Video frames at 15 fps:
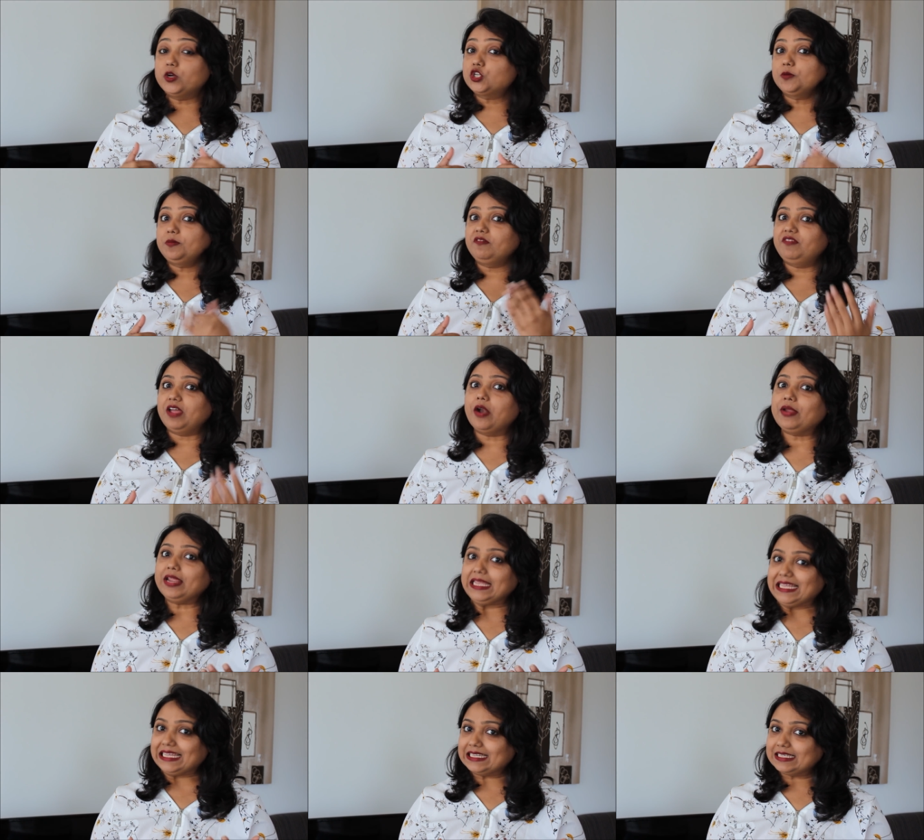which should be
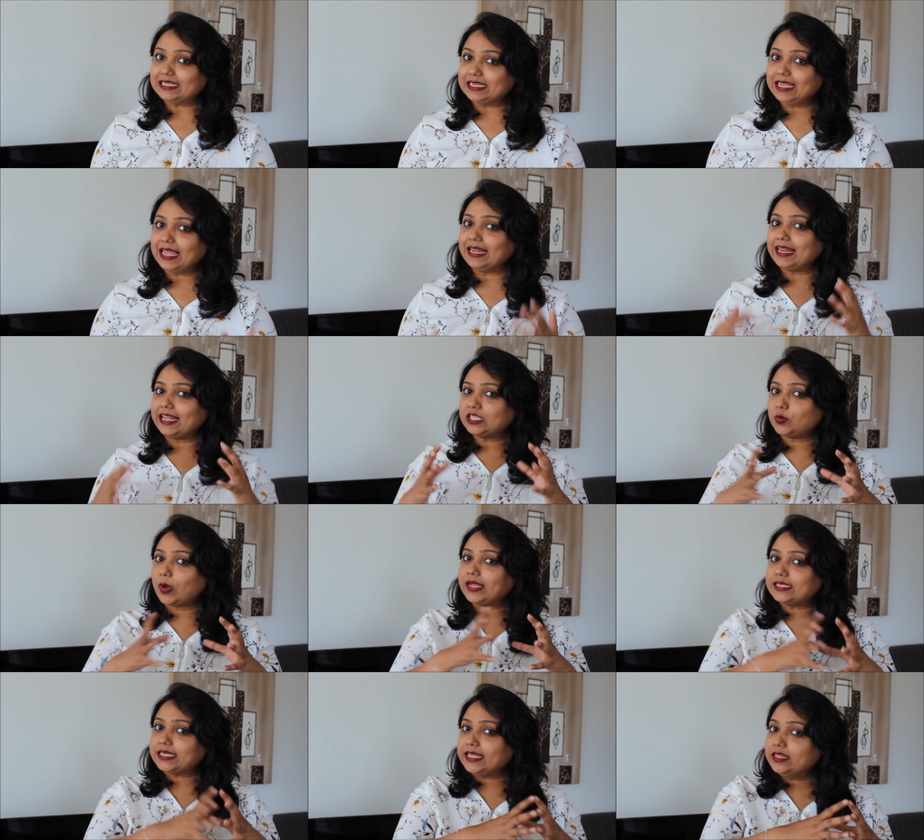very easy, and that's
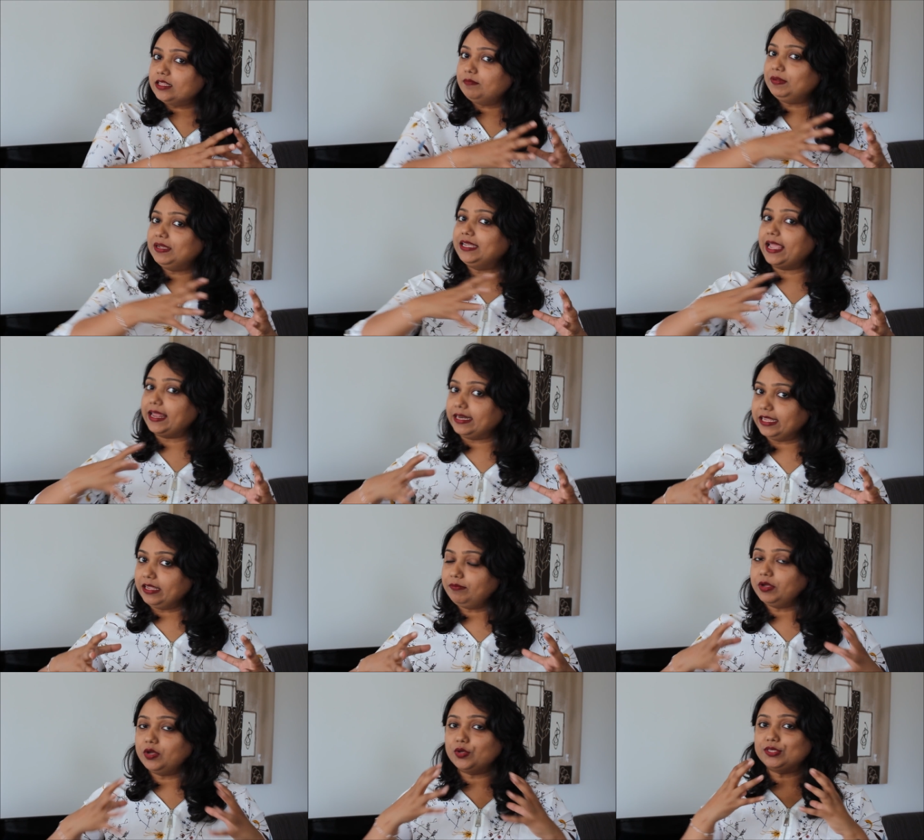why it's in the
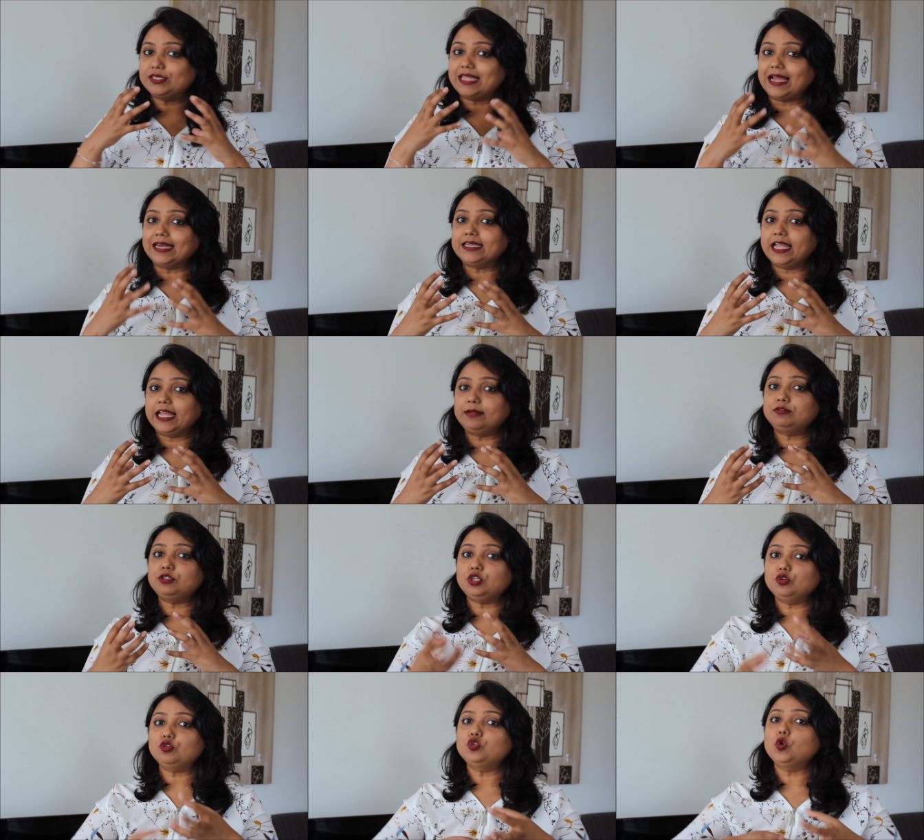beginning, because that
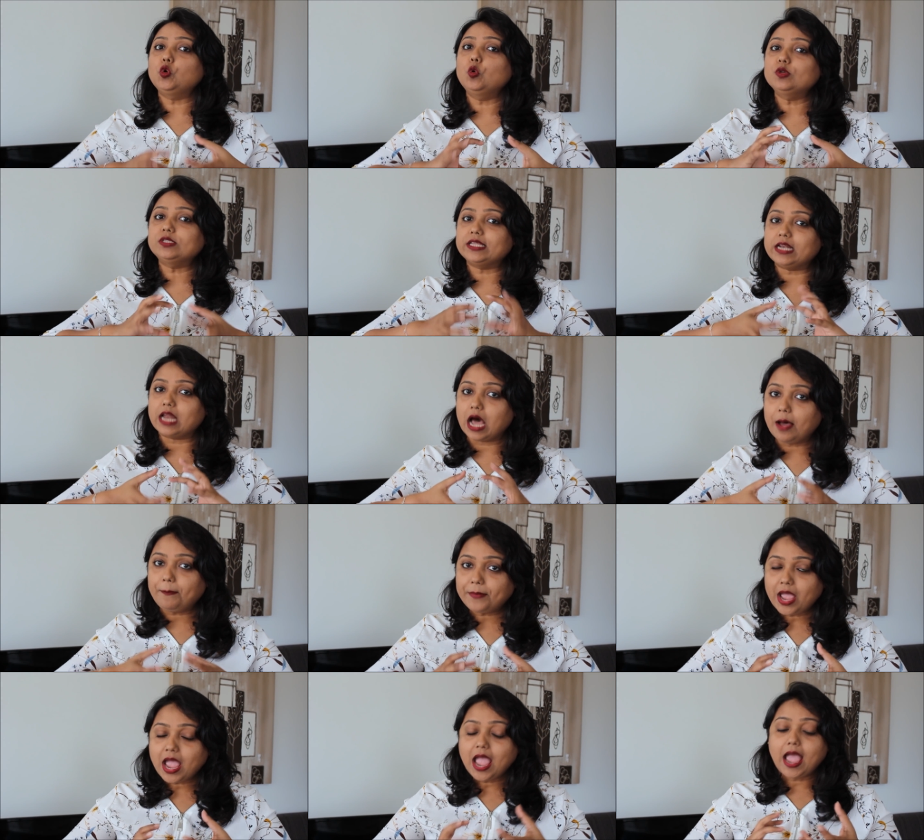helps you to loosen
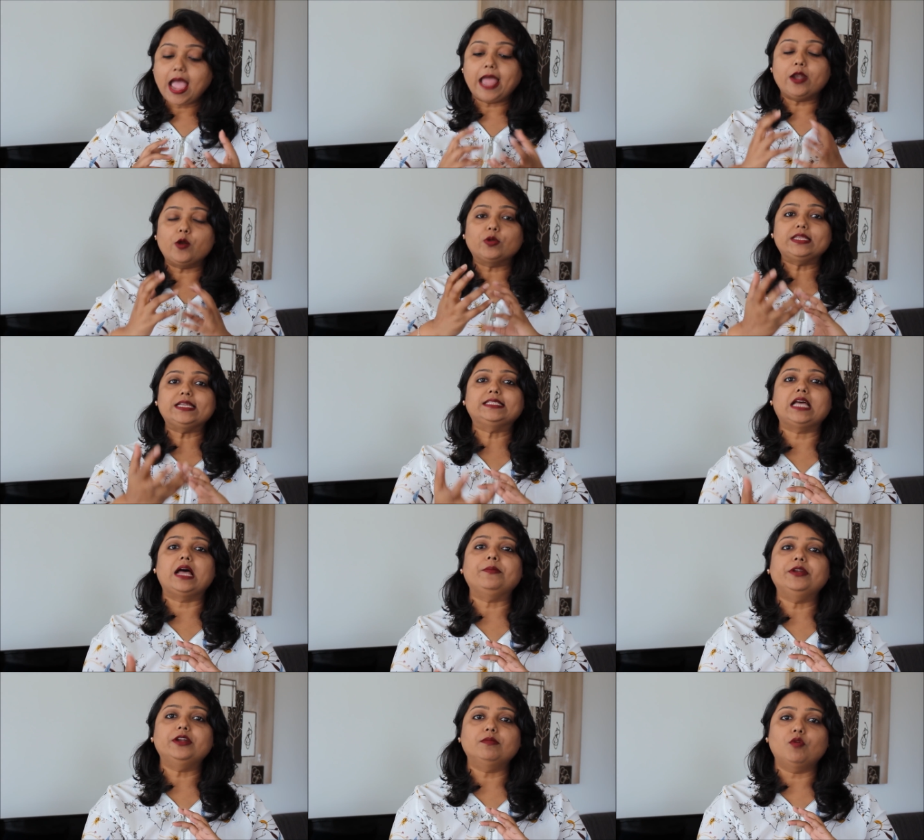up and know the
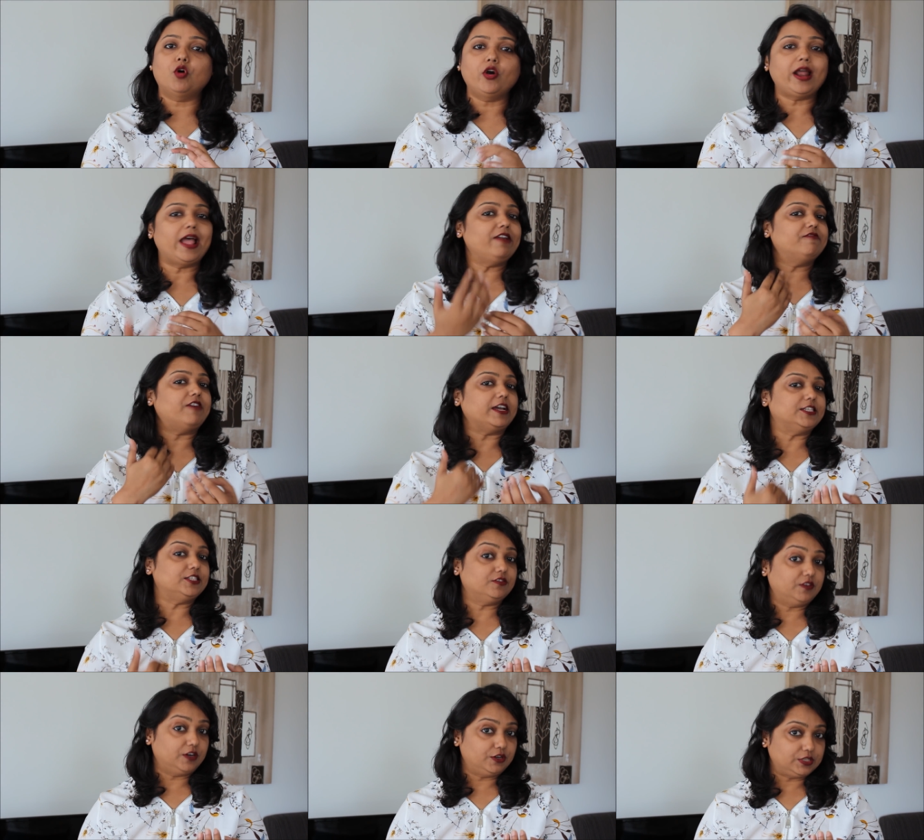examiner more and
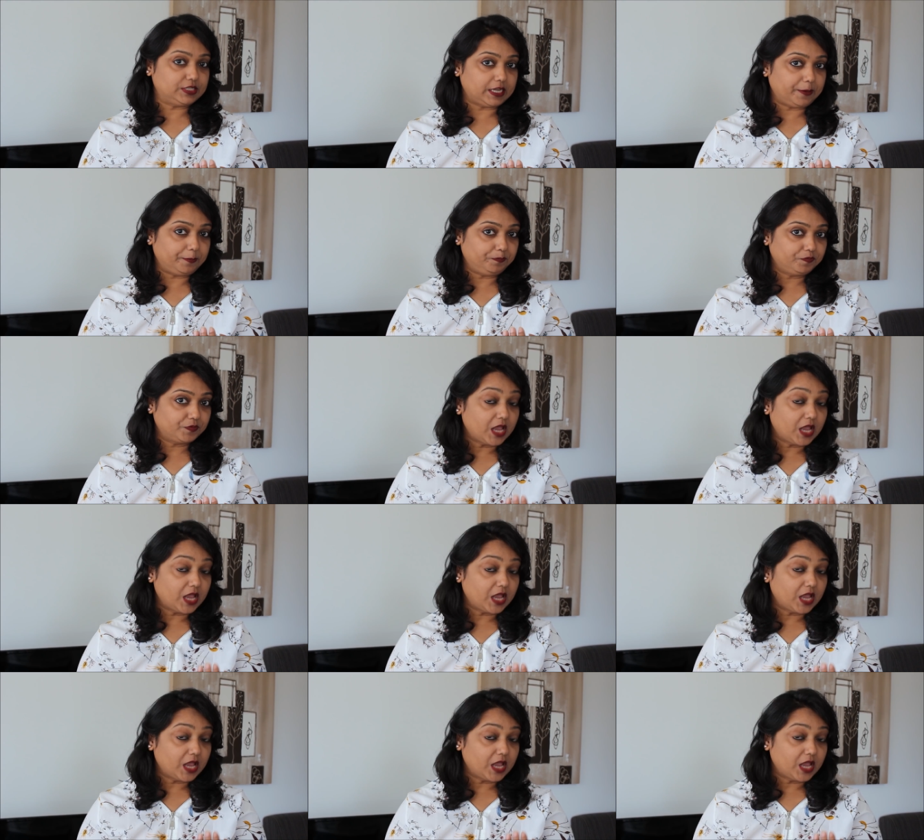vice versa.